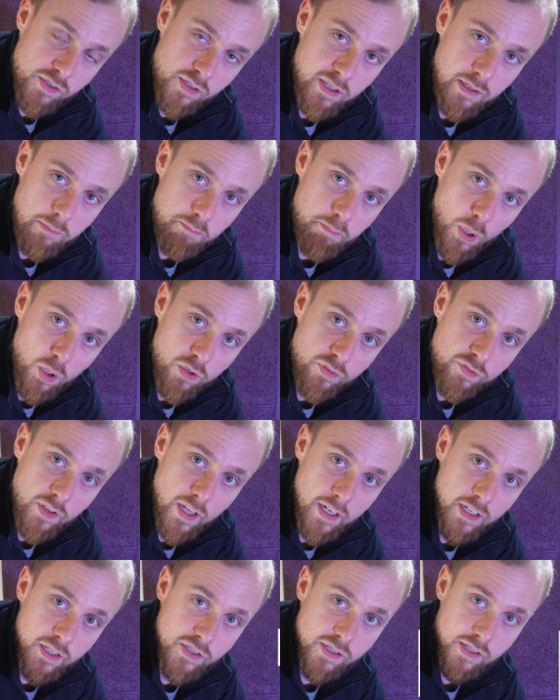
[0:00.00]
I think
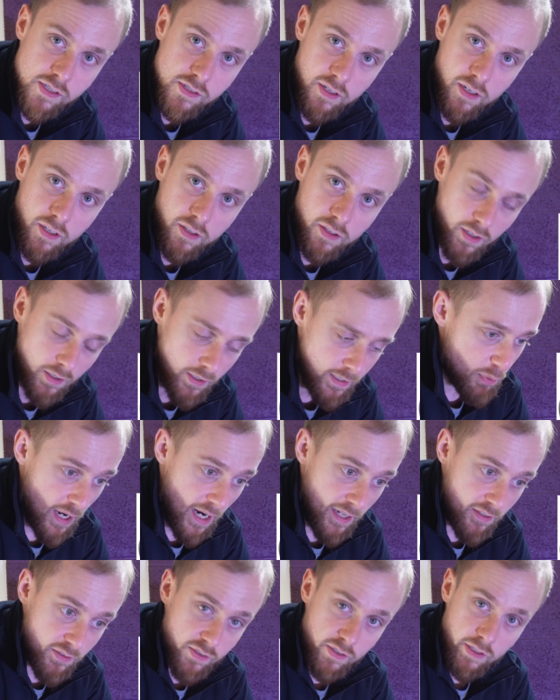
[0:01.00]
Bowflex is another
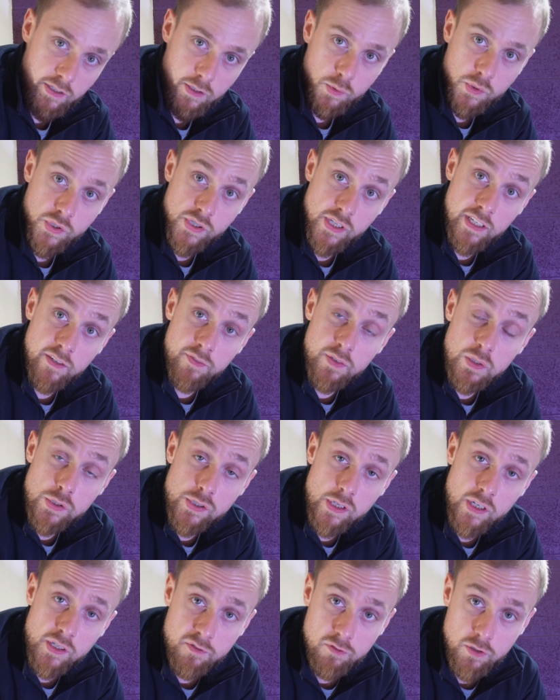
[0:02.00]
brand that you'll see if you
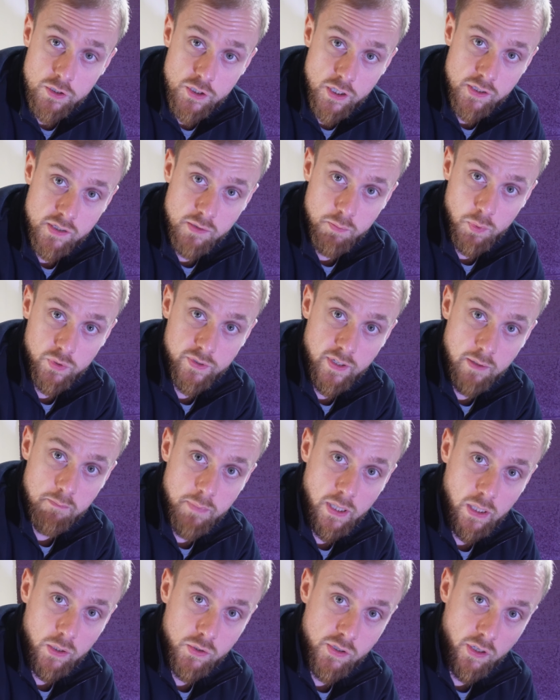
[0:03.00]
search for adjustable
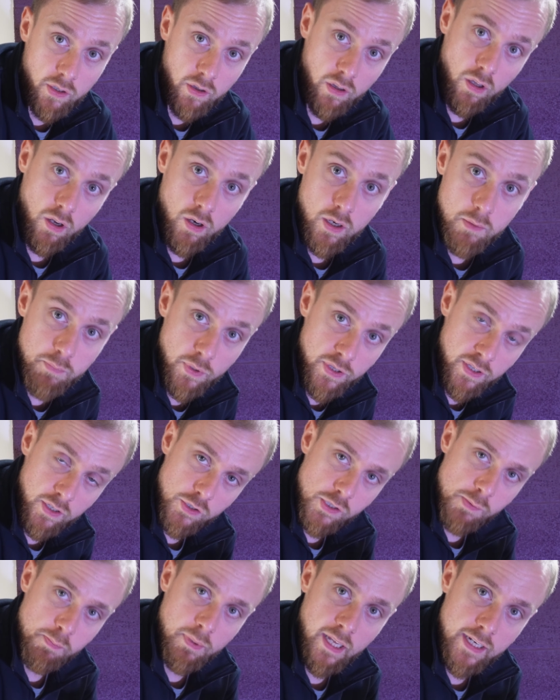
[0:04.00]
dumbbells online, but
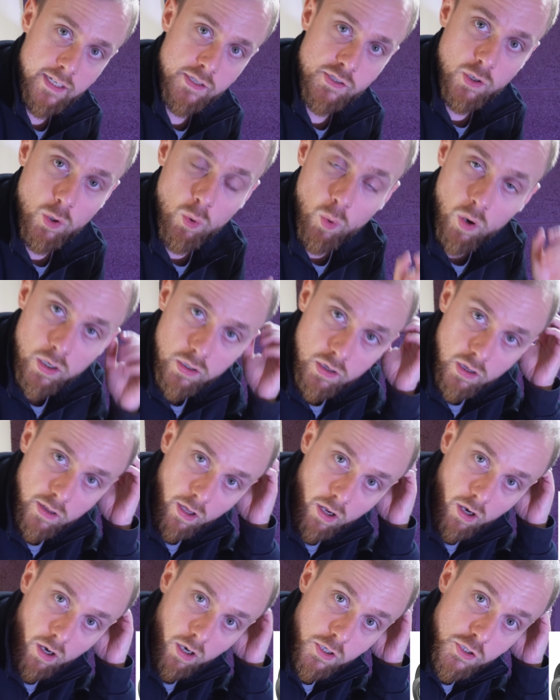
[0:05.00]
those plates are quite
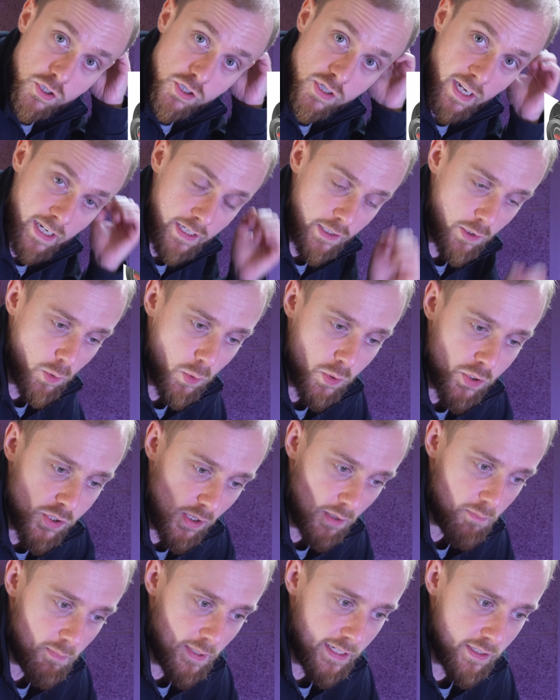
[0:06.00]
large, and it
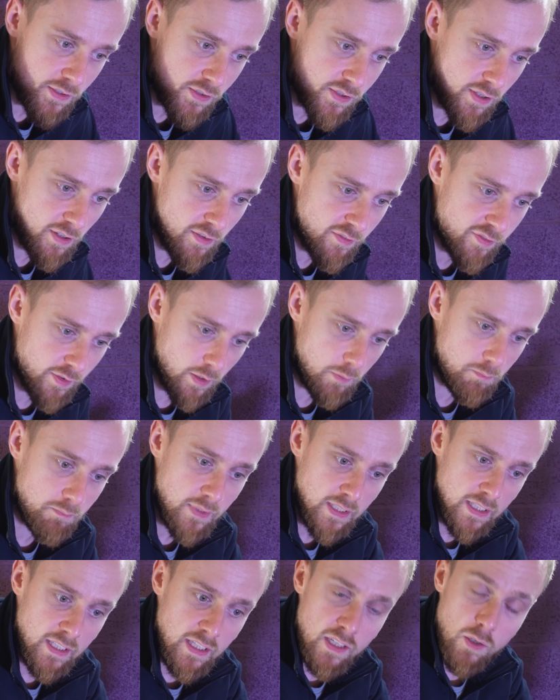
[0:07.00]
also means that from
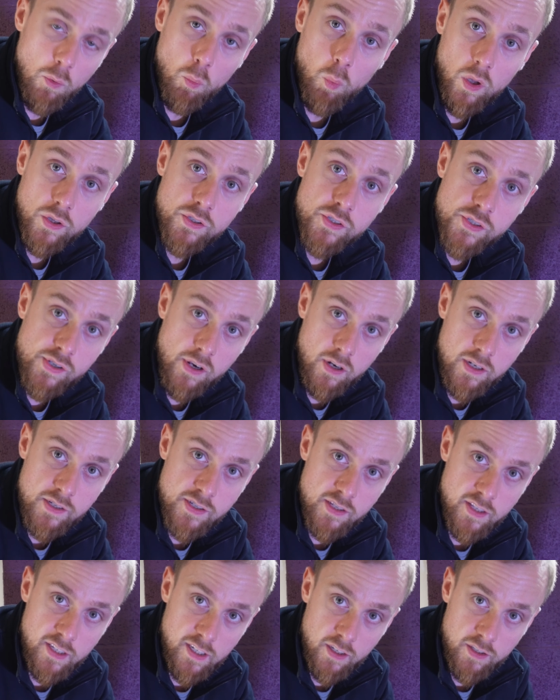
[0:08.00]
one side
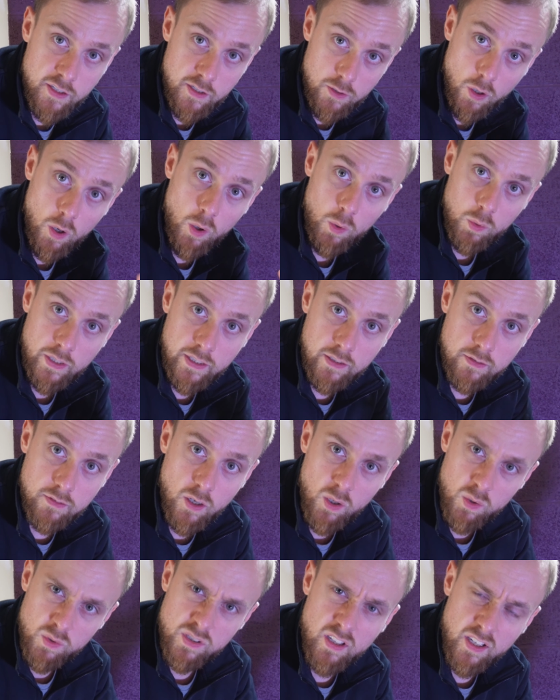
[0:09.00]
to the other you're
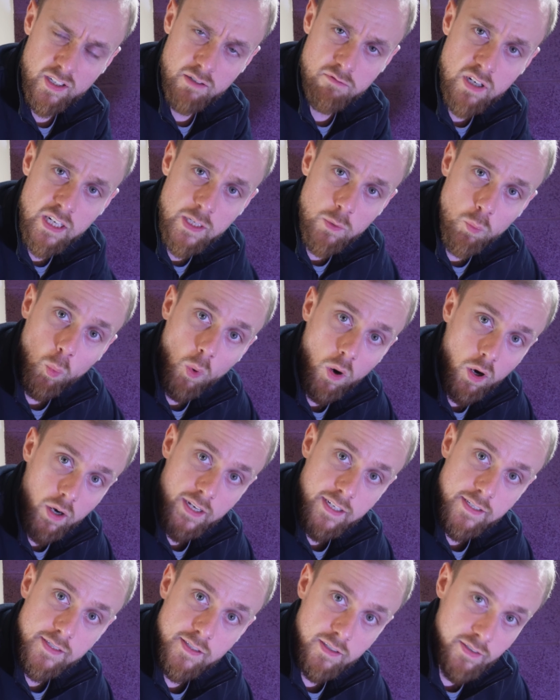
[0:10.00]
holding like a really
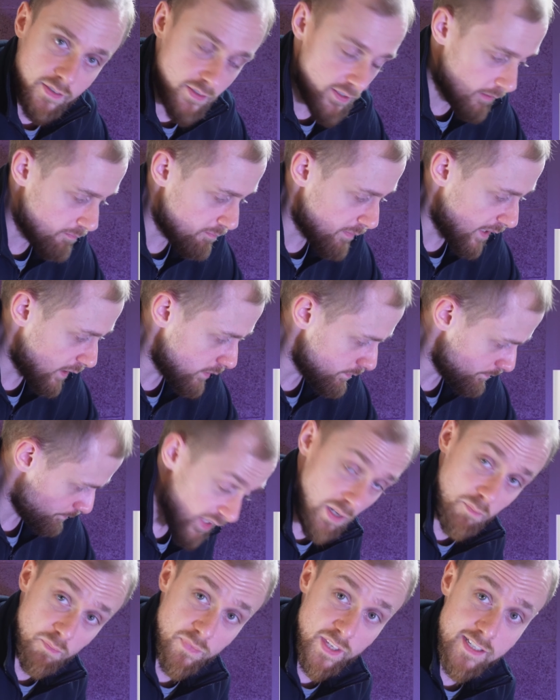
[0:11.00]
wide dumbbell,
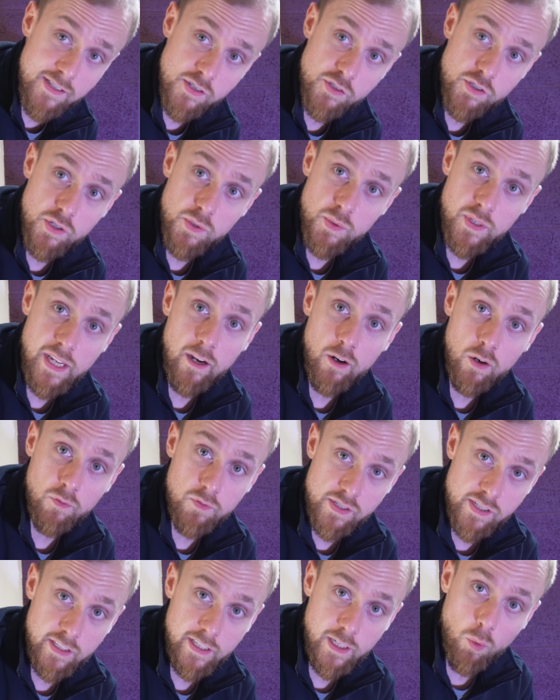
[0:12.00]
and these do get
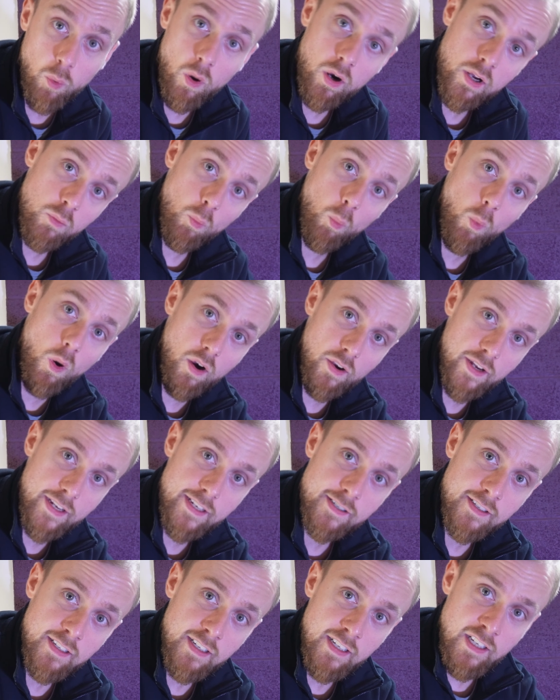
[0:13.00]
obviously quite
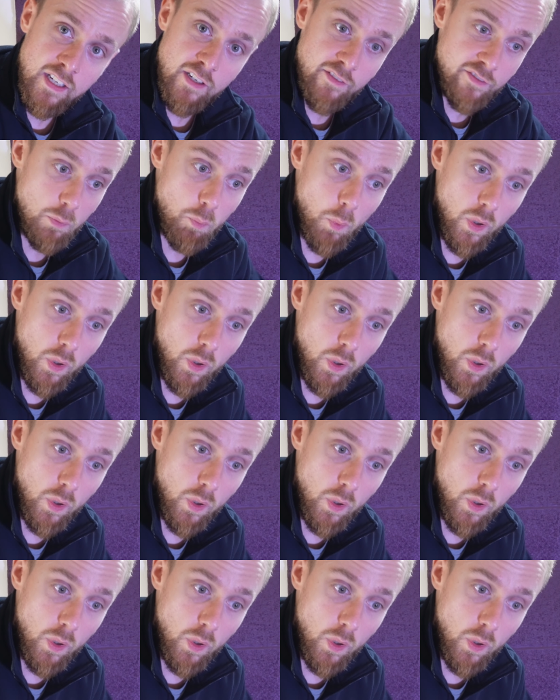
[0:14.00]
wide from